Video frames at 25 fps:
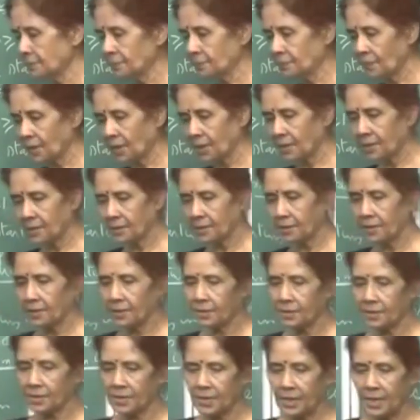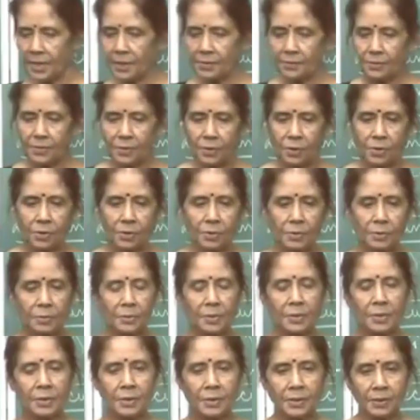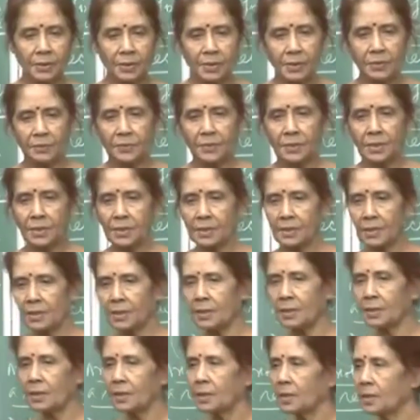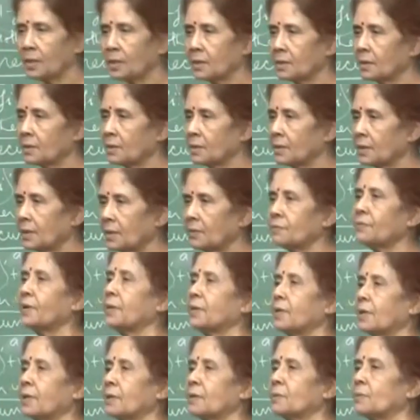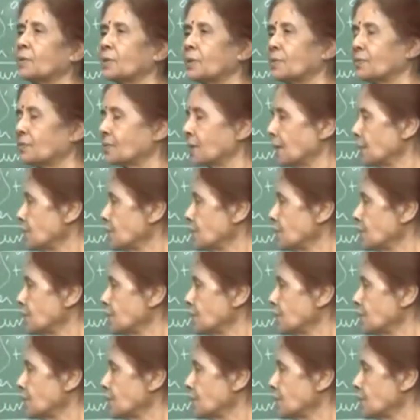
uh, the state will not be revisited uh, infinite number of times,